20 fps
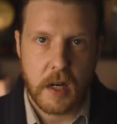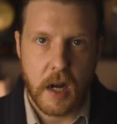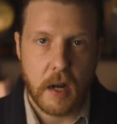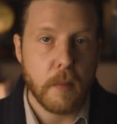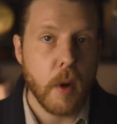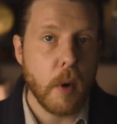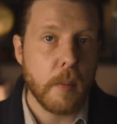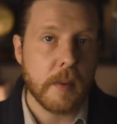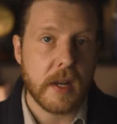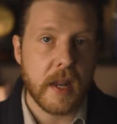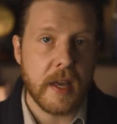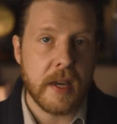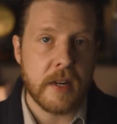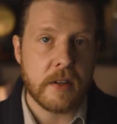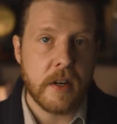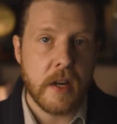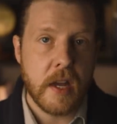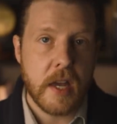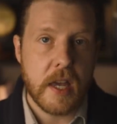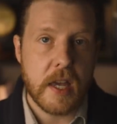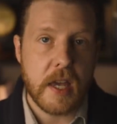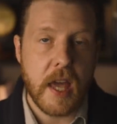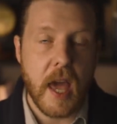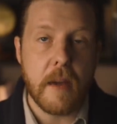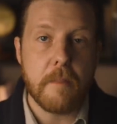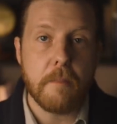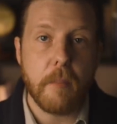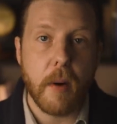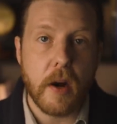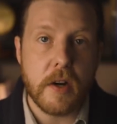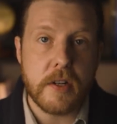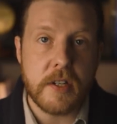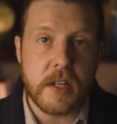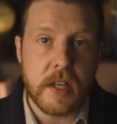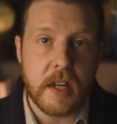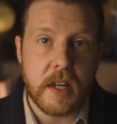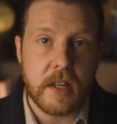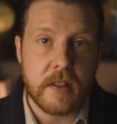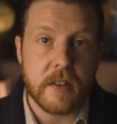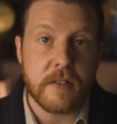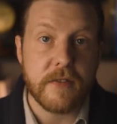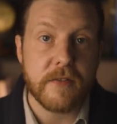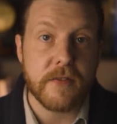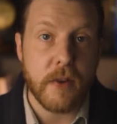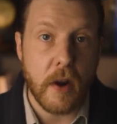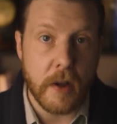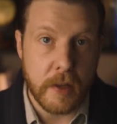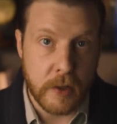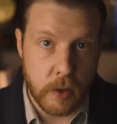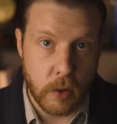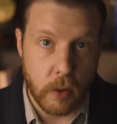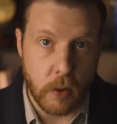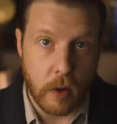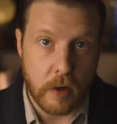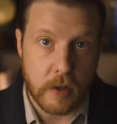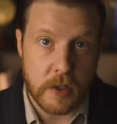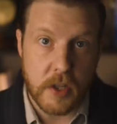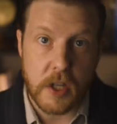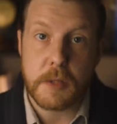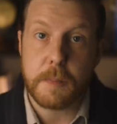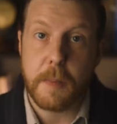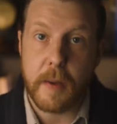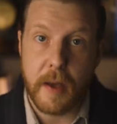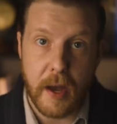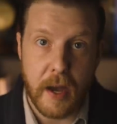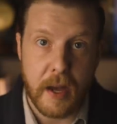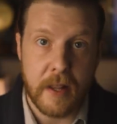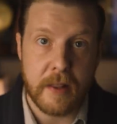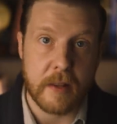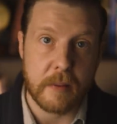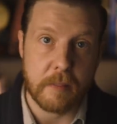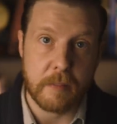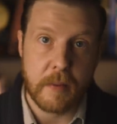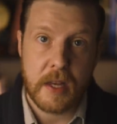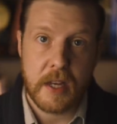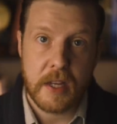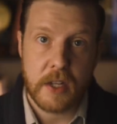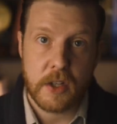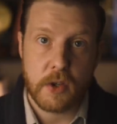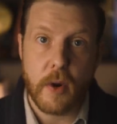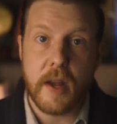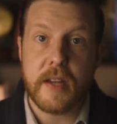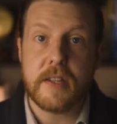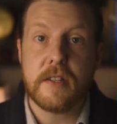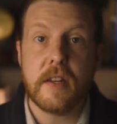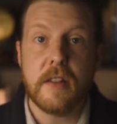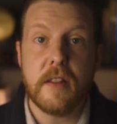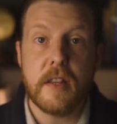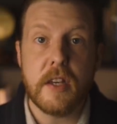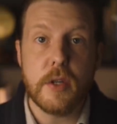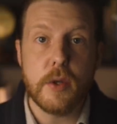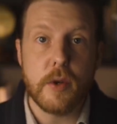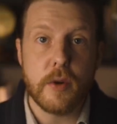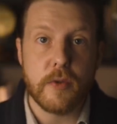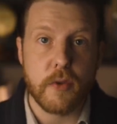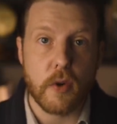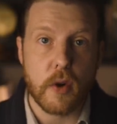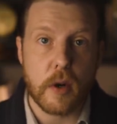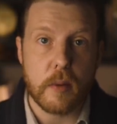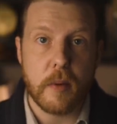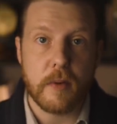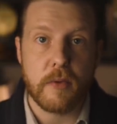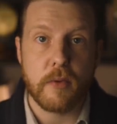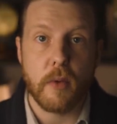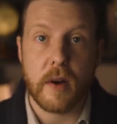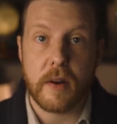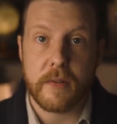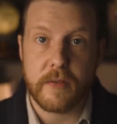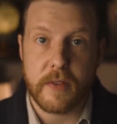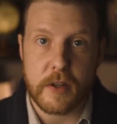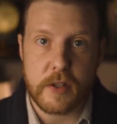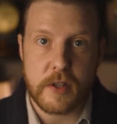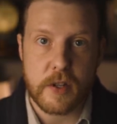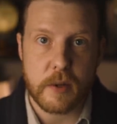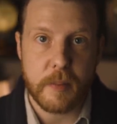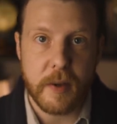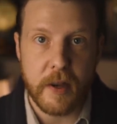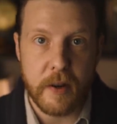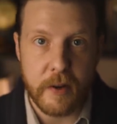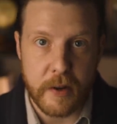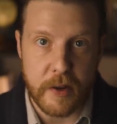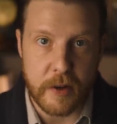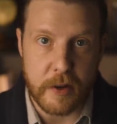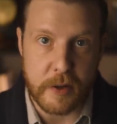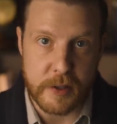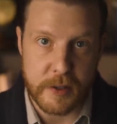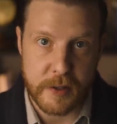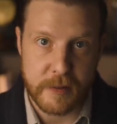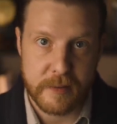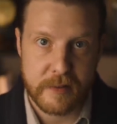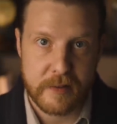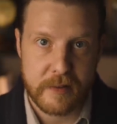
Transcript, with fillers: A moment later, he came barging in the front door just behind them, dressed in the uniform of one of their superiors.